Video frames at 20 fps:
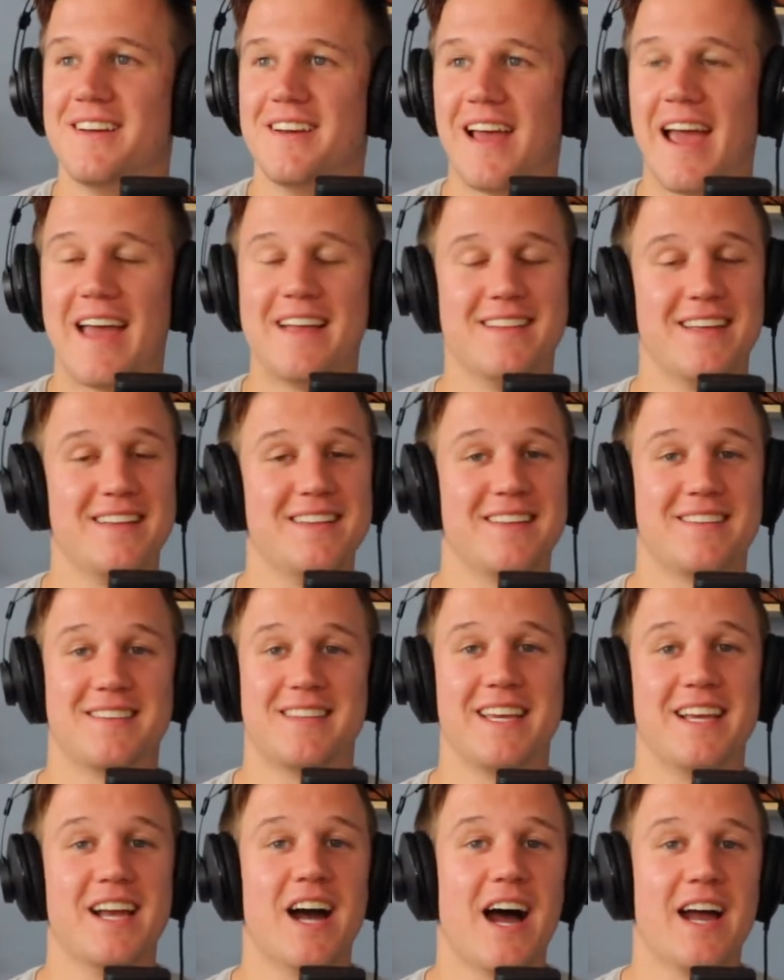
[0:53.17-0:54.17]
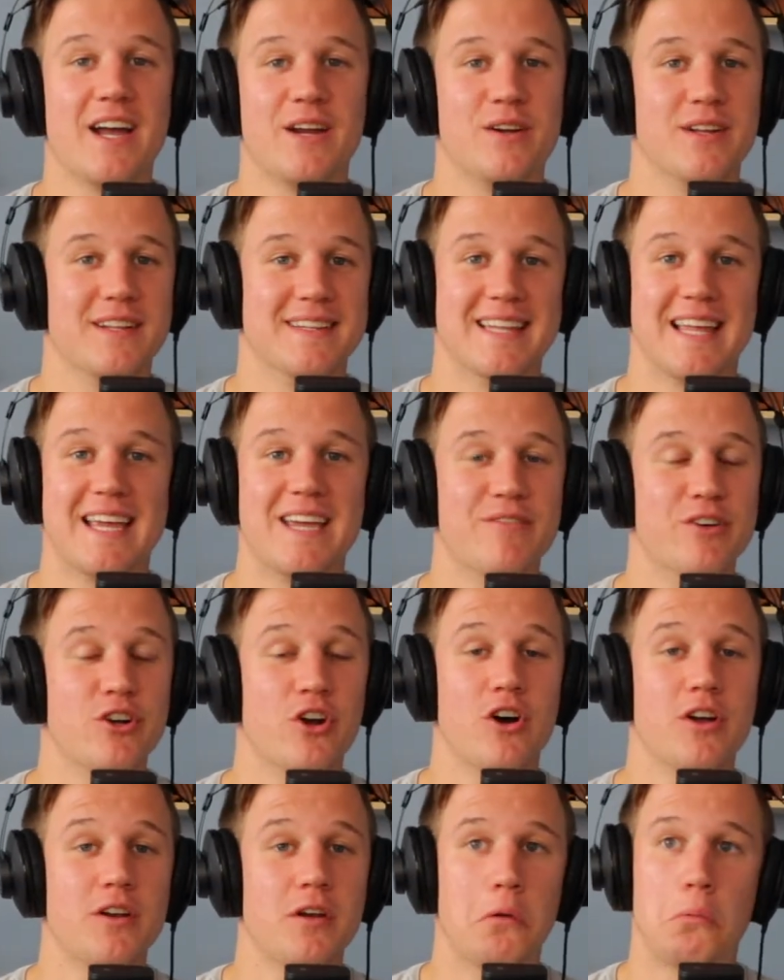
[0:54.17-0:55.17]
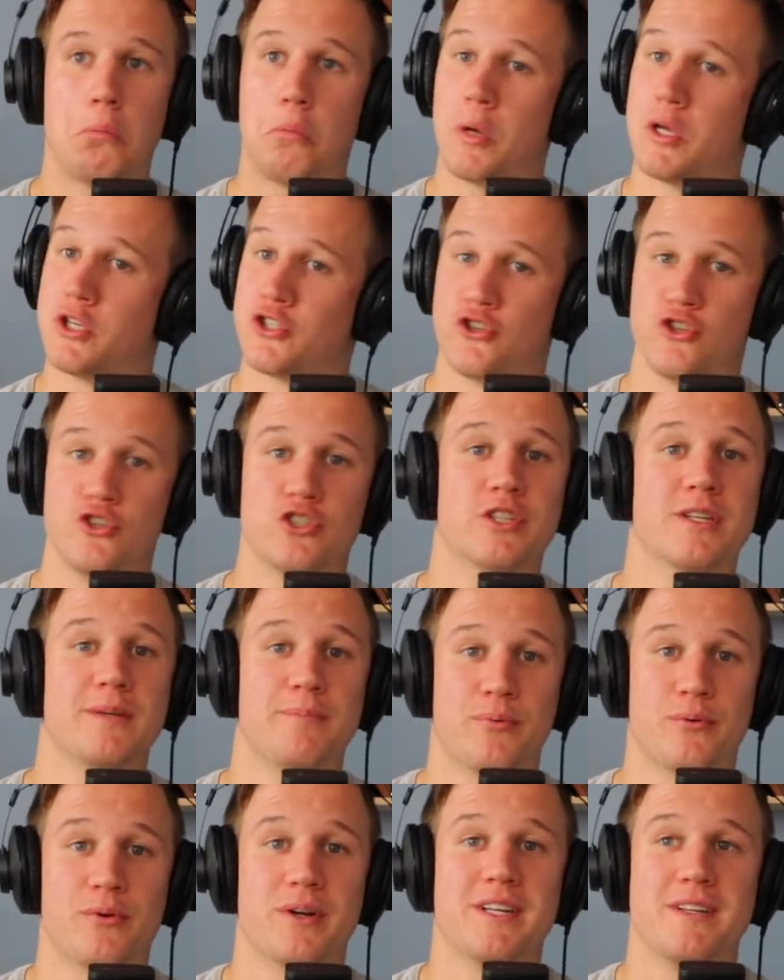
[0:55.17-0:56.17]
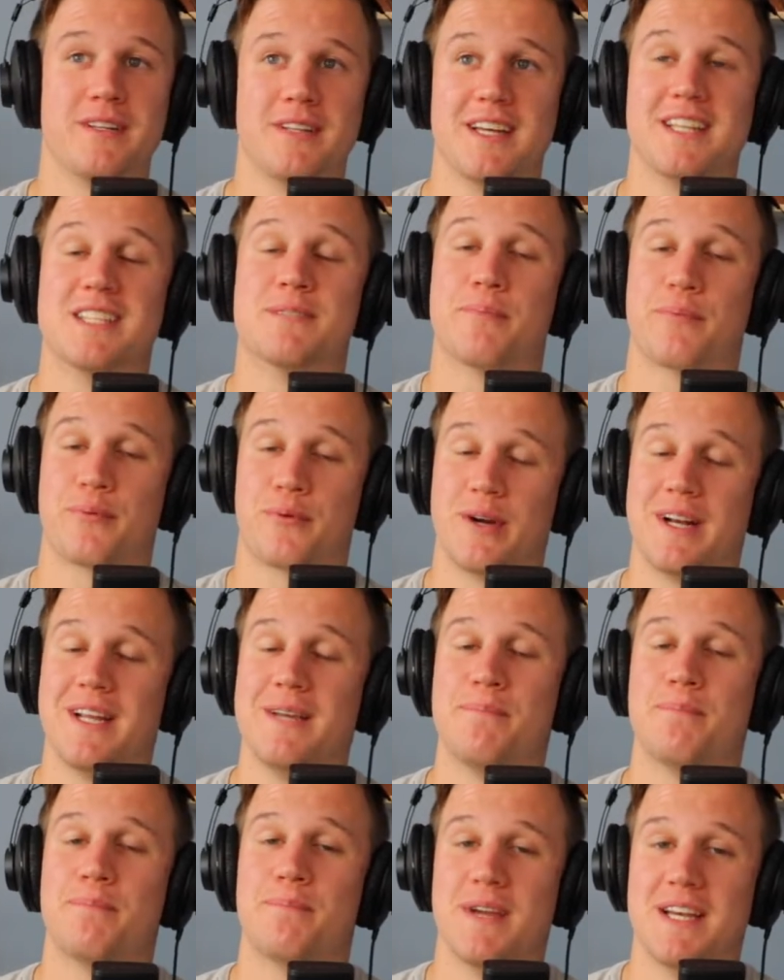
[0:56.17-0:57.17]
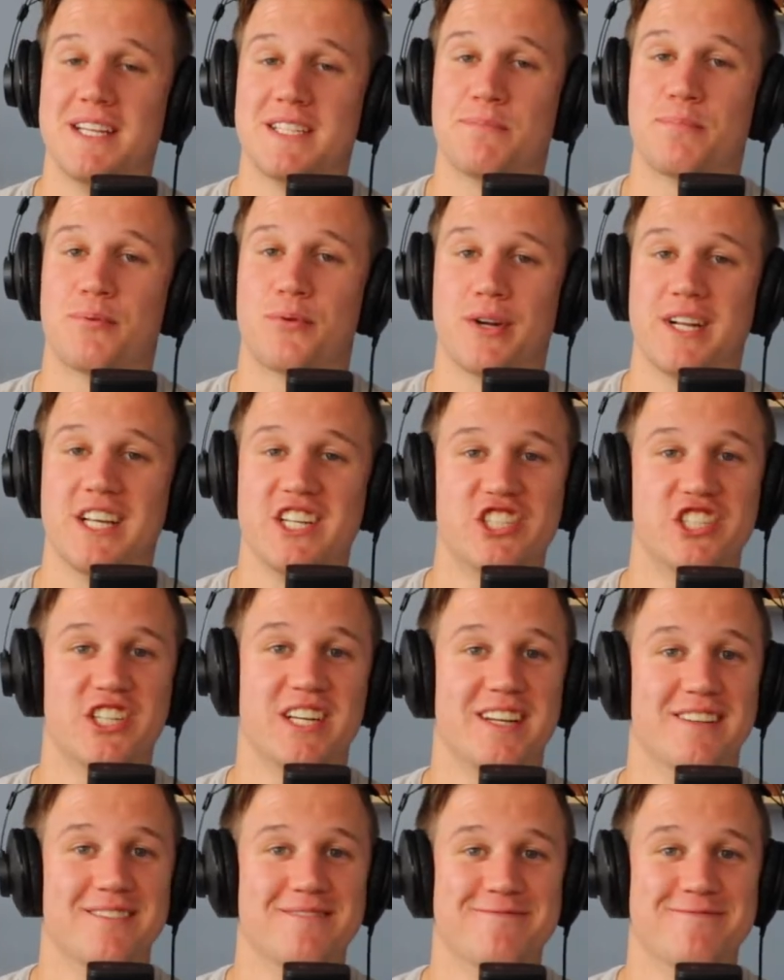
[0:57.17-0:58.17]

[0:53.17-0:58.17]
And then the thing I leave it on is usually pretty shit.